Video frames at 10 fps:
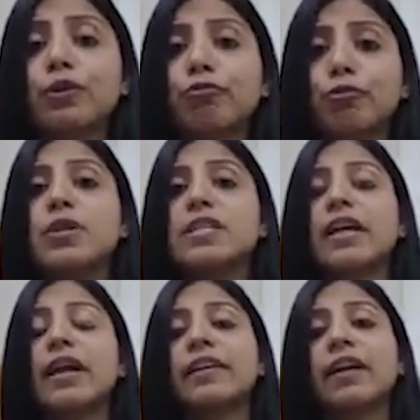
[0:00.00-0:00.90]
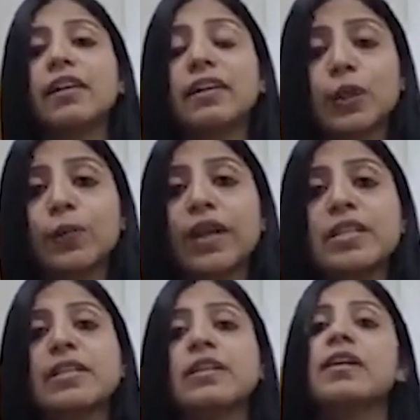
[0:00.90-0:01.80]
foods, and they are
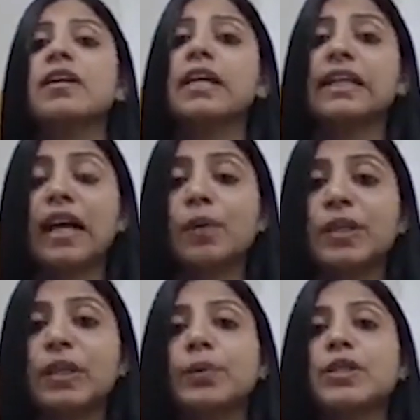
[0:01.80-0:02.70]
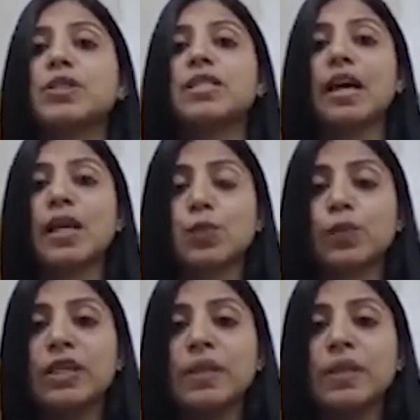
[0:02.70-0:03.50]
advised in diabetic patients as well.